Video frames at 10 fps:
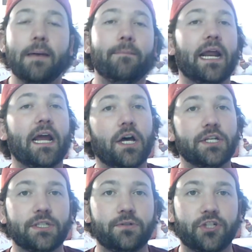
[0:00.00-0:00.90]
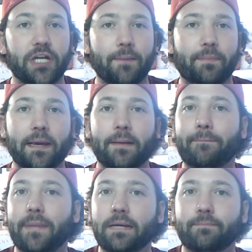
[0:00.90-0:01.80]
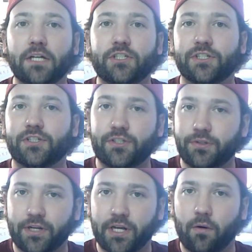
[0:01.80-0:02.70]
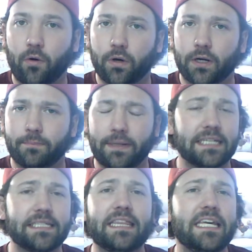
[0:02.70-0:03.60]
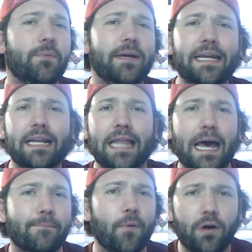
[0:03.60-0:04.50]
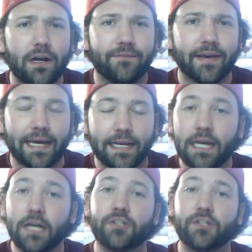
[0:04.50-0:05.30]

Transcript: but I also champion big budget studio horror because I think we need a lot more of it.